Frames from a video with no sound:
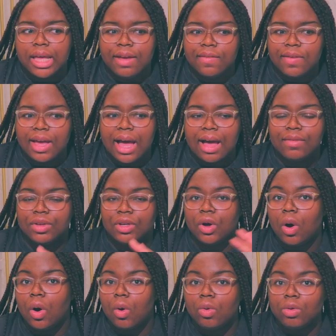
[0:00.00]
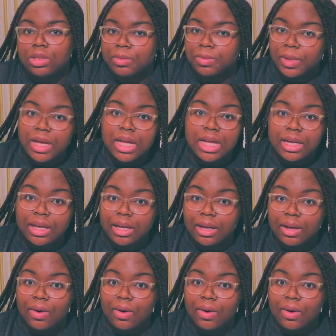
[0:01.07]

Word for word: if you have an old book,